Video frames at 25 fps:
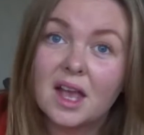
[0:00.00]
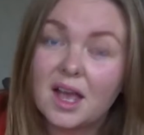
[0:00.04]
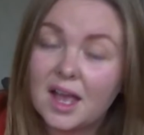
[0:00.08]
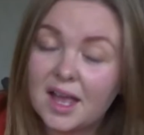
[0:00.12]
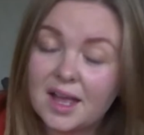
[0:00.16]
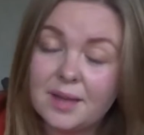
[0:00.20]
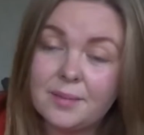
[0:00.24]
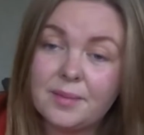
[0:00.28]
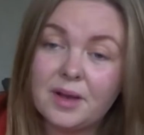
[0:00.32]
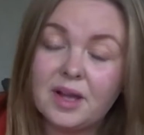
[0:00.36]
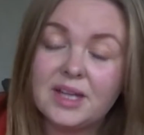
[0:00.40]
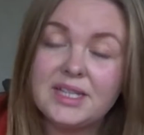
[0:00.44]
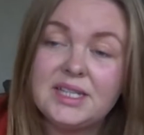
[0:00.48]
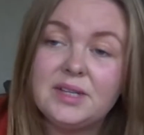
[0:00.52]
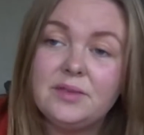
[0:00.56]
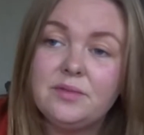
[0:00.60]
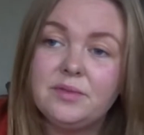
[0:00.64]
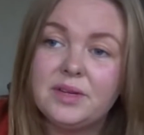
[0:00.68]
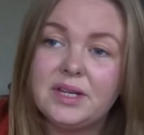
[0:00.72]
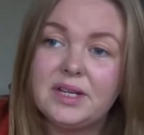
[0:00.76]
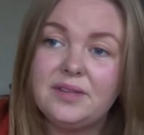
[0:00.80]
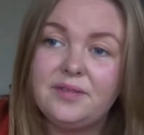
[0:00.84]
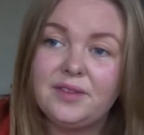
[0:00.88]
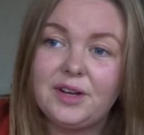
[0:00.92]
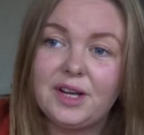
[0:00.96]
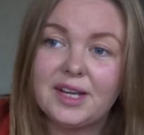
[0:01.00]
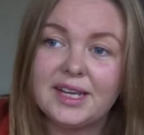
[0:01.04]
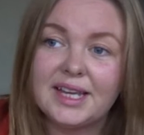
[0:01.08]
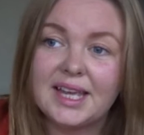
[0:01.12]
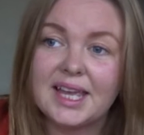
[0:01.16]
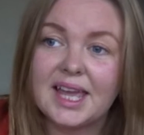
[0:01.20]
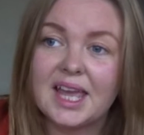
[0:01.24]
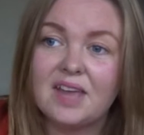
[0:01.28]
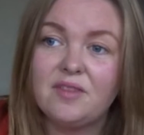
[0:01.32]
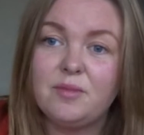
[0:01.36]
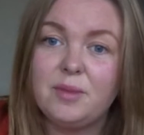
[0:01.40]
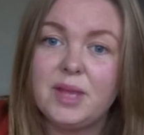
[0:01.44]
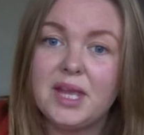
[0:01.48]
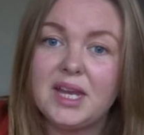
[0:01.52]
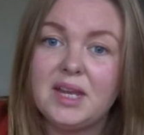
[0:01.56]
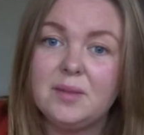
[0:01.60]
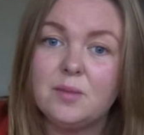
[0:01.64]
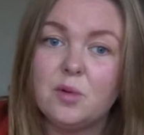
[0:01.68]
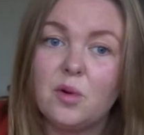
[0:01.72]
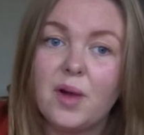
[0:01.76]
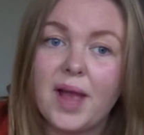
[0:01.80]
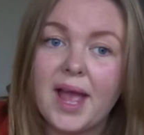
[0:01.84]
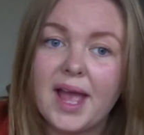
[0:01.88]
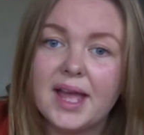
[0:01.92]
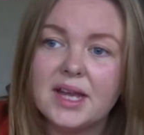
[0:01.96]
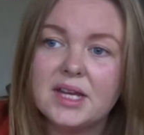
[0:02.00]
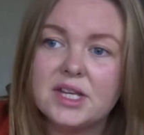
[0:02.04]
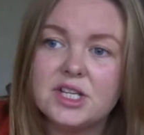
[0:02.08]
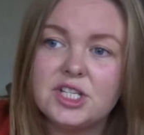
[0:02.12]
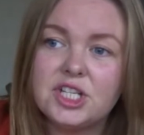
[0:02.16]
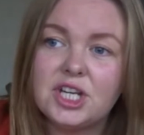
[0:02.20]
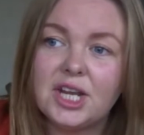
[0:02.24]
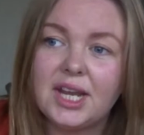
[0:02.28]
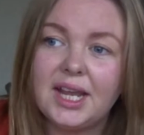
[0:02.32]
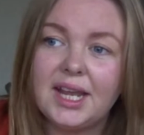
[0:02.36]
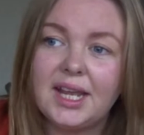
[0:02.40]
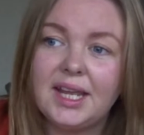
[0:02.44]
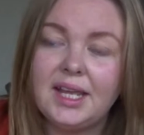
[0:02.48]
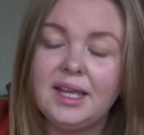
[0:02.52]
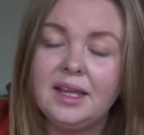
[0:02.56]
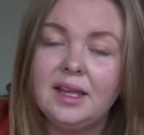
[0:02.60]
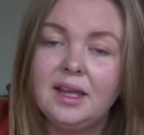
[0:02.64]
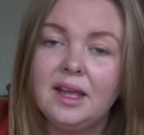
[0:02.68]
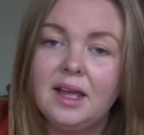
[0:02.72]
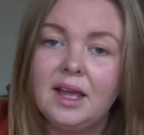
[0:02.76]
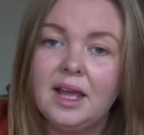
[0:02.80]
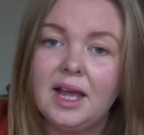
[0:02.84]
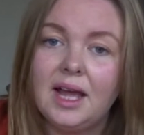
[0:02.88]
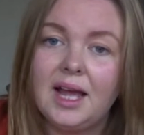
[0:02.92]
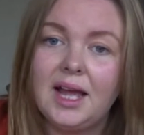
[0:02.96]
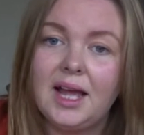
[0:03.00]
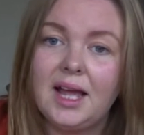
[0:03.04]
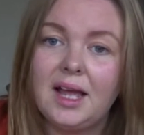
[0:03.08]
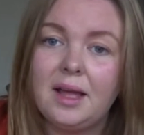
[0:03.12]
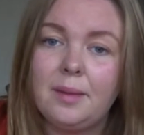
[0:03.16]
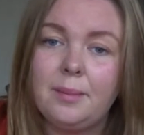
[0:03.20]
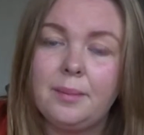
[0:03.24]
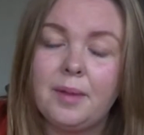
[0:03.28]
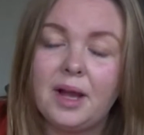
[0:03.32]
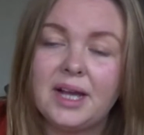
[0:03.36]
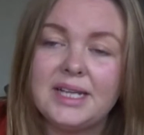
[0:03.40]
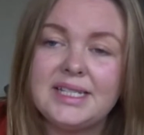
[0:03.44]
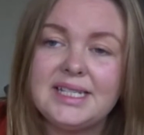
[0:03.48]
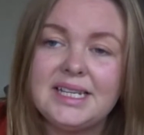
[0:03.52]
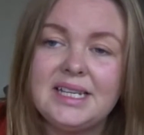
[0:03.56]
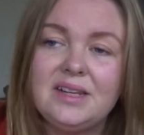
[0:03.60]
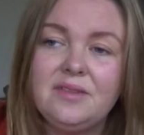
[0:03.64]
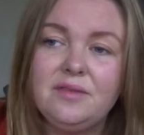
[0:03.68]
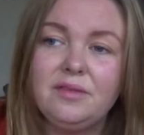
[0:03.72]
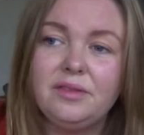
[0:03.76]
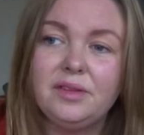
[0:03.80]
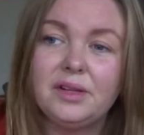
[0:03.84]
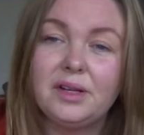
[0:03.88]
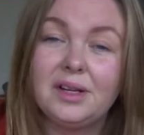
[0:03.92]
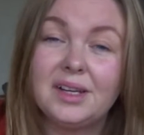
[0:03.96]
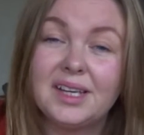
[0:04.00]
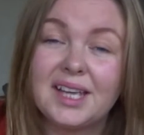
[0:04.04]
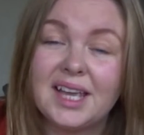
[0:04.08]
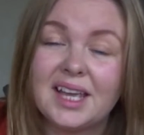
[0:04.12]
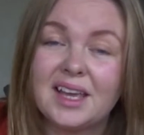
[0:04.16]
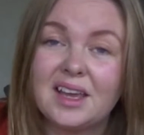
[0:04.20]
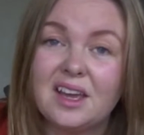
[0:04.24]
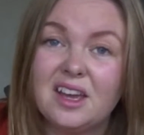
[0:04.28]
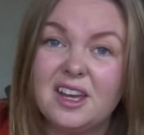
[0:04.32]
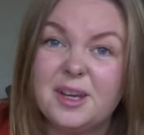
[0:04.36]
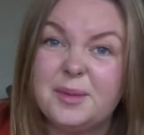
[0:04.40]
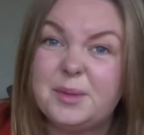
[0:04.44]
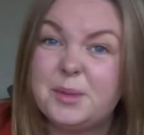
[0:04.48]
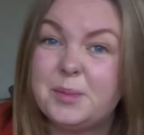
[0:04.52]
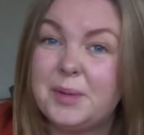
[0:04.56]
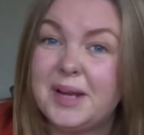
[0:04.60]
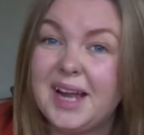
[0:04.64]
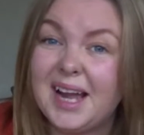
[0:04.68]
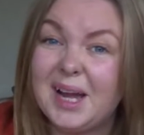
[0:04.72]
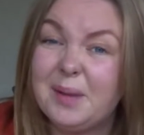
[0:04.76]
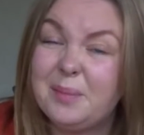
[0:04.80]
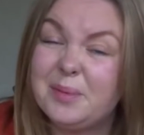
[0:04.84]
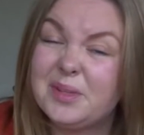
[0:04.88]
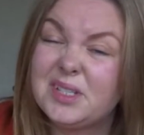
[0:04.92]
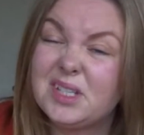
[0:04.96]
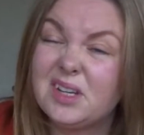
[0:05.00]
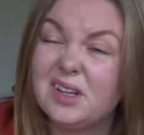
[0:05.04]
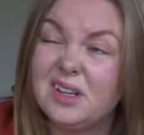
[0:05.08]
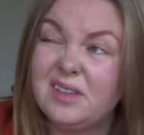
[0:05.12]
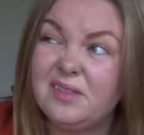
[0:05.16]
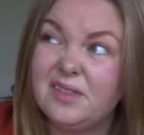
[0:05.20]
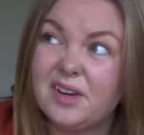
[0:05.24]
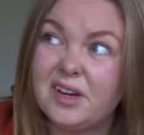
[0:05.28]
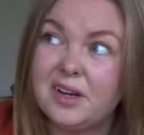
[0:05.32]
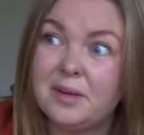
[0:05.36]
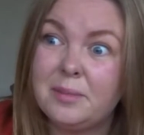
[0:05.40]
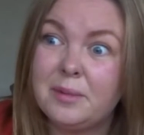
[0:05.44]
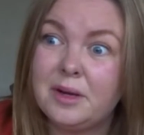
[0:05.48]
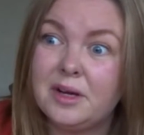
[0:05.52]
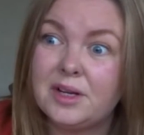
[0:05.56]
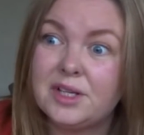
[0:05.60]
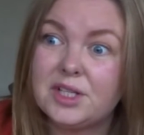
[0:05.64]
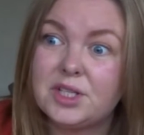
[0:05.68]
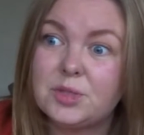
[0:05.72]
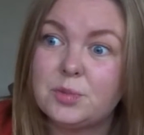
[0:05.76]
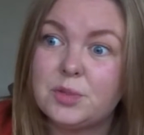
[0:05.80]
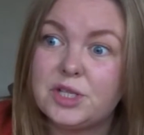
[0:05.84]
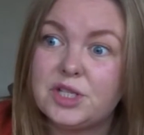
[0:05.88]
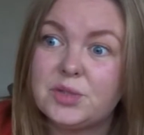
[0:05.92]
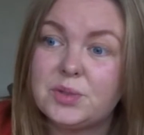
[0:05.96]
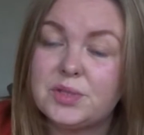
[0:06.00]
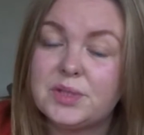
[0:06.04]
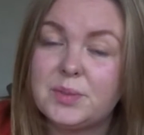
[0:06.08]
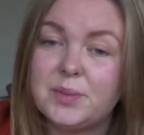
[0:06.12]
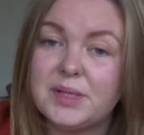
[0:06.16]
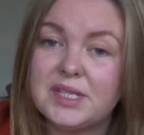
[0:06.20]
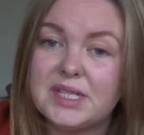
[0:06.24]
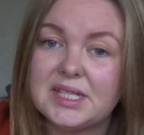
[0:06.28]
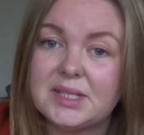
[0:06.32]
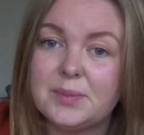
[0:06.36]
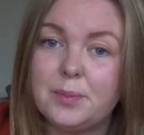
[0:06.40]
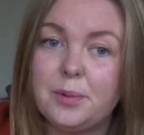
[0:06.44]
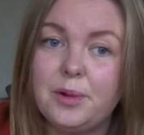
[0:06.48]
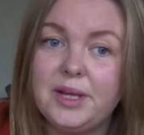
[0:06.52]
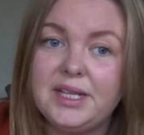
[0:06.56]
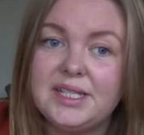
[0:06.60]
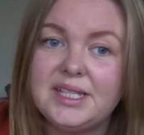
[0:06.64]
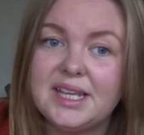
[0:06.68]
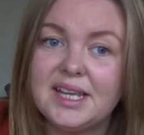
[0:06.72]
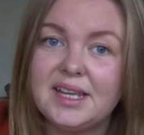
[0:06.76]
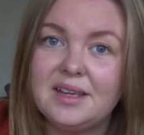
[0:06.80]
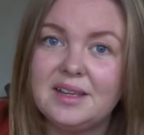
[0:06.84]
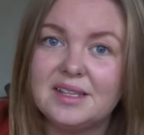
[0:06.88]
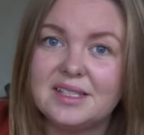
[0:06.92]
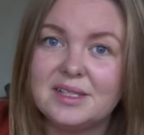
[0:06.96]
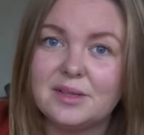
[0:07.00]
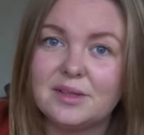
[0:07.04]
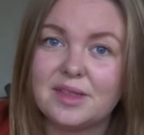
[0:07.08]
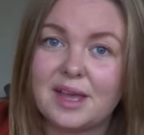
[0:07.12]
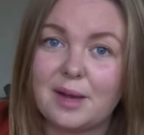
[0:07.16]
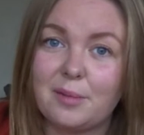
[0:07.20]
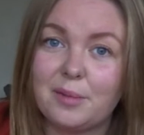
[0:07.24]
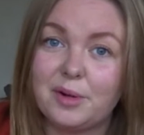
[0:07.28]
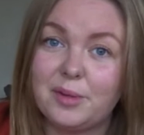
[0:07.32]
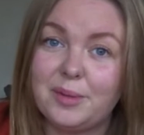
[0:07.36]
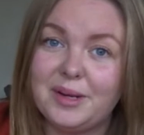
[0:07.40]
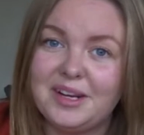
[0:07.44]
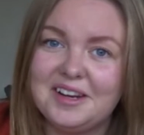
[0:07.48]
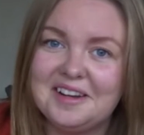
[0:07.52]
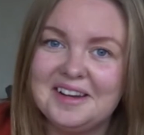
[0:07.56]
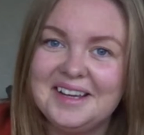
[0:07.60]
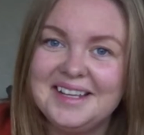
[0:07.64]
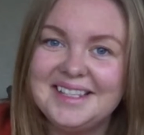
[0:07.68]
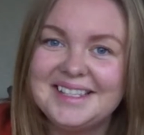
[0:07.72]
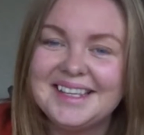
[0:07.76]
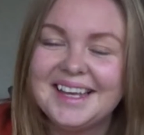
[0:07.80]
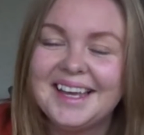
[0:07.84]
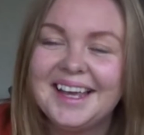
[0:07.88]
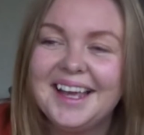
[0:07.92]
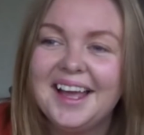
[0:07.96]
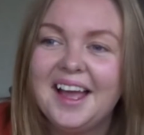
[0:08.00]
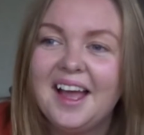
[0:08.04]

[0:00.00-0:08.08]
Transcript: I didn't really feel like it gave me any more energy. I didn't feel like it curbed my appetite very much, which was a bit disappointing because that would have been nice.